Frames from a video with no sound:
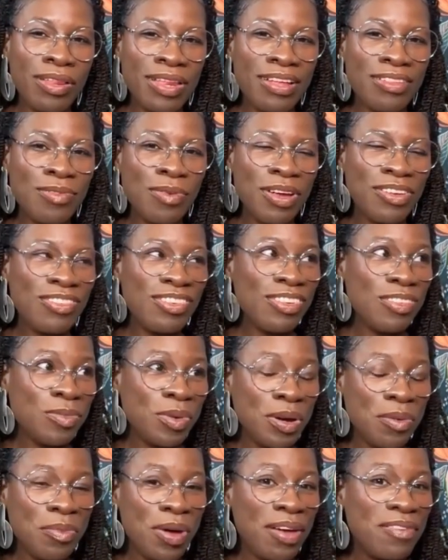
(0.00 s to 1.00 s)
That's why she's
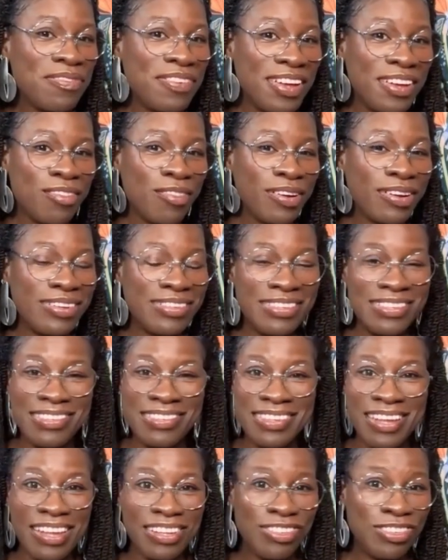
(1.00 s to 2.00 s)
one of my favorites, is
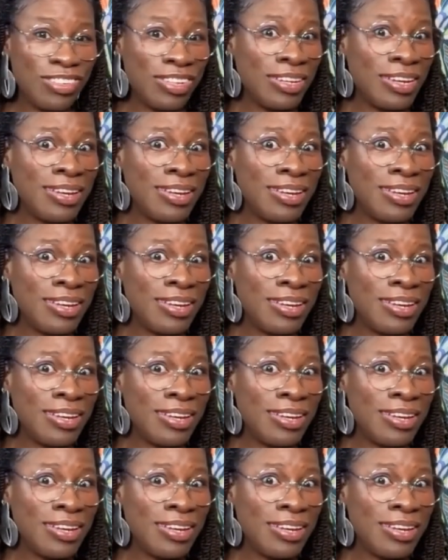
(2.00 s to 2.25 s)
that she